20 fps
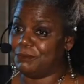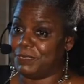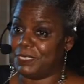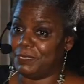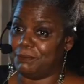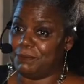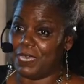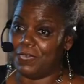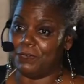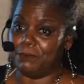bit
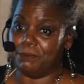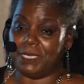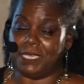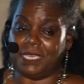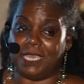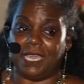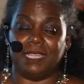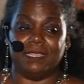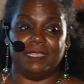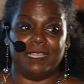about
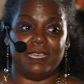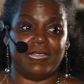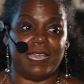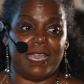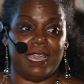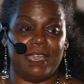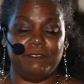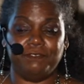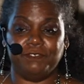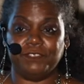me. And then
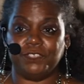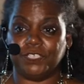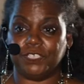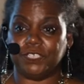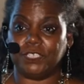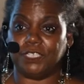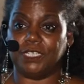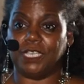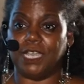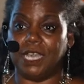
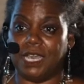after